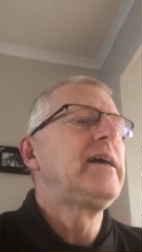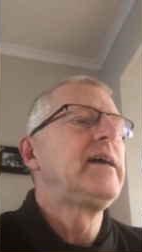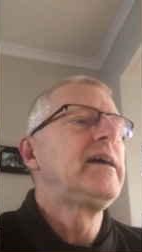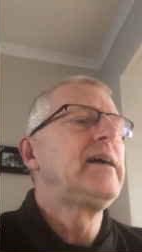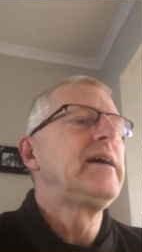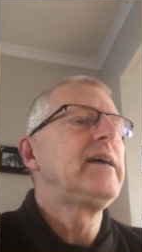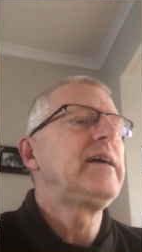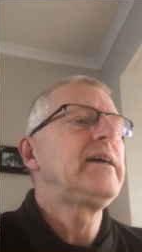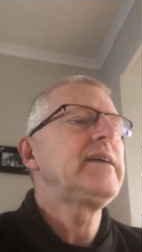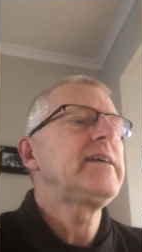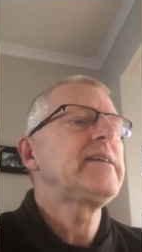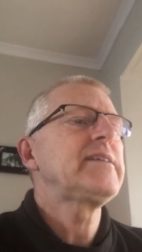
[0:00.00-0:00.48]

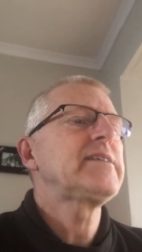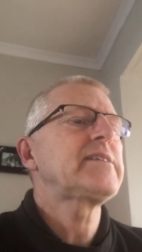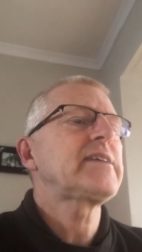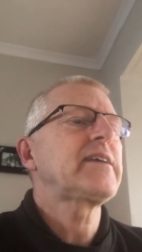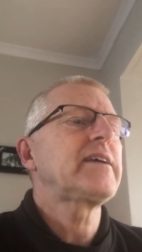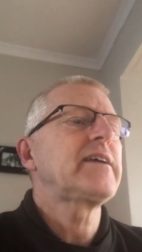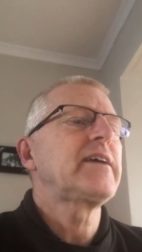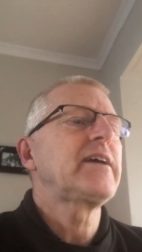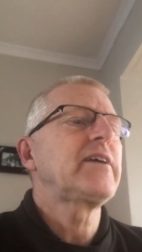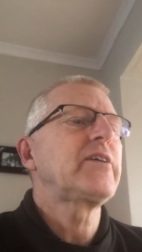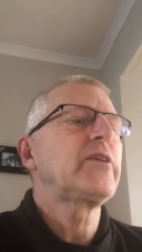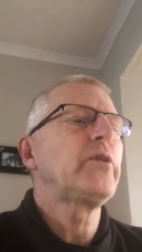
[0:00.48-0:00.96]
is
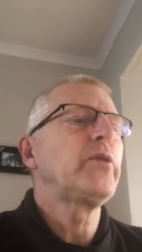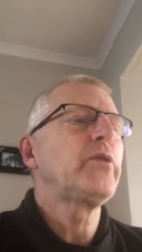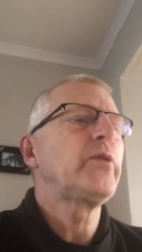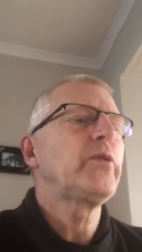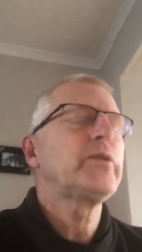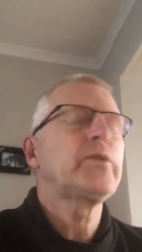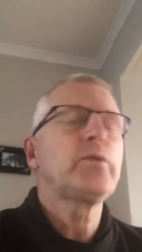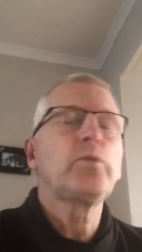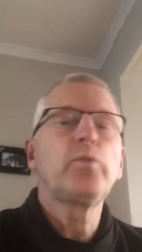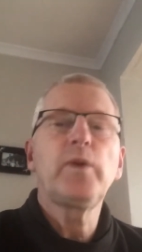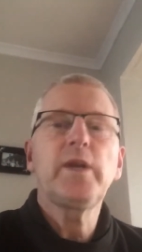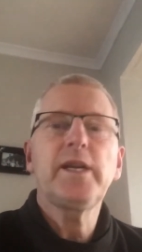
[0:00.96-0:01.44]

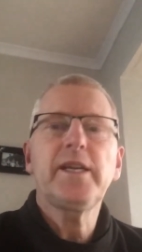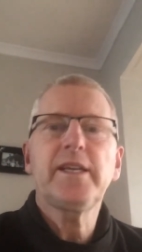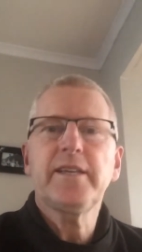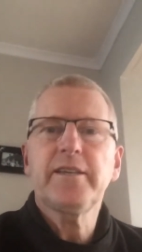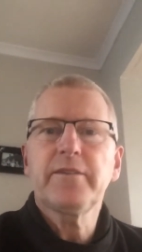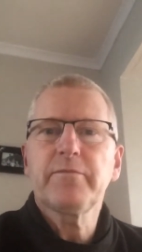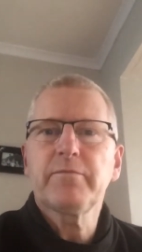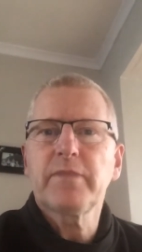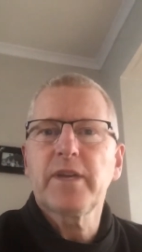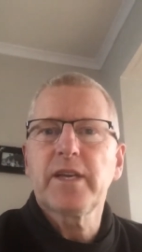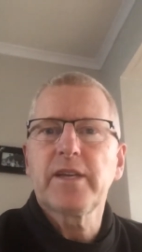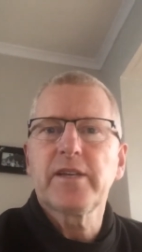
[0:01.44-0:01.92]
called
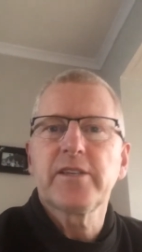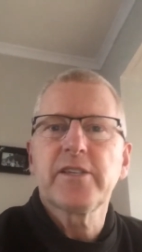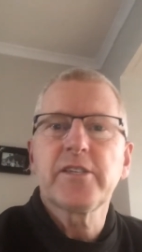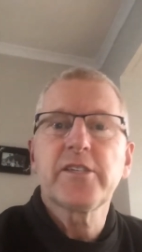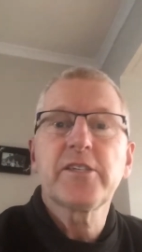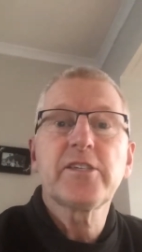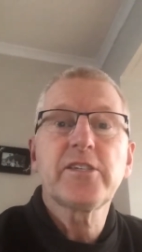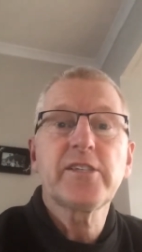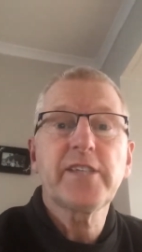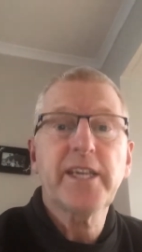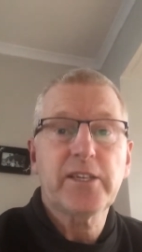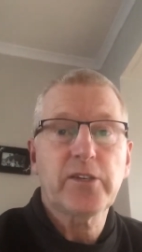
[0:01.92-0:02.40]
William
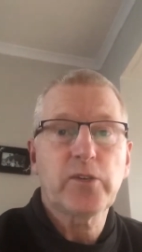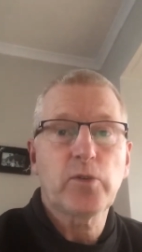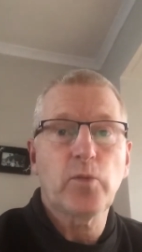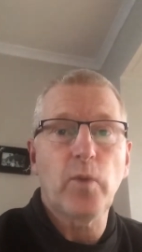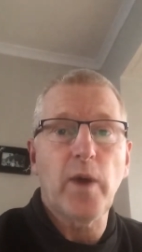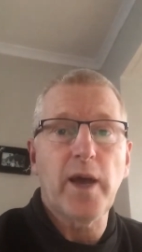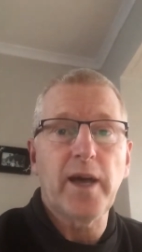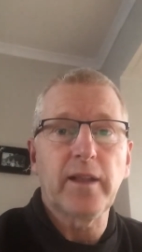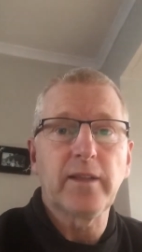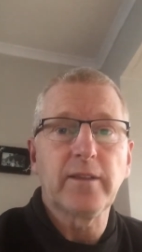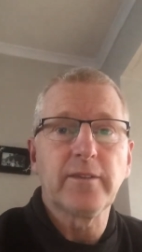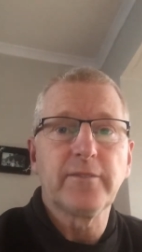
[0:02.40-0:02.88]

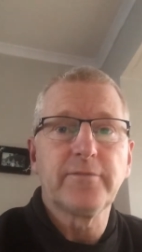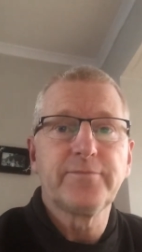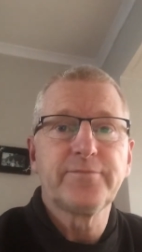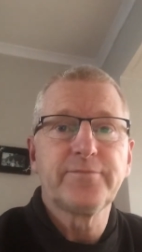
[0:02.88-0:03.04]
Sitwell.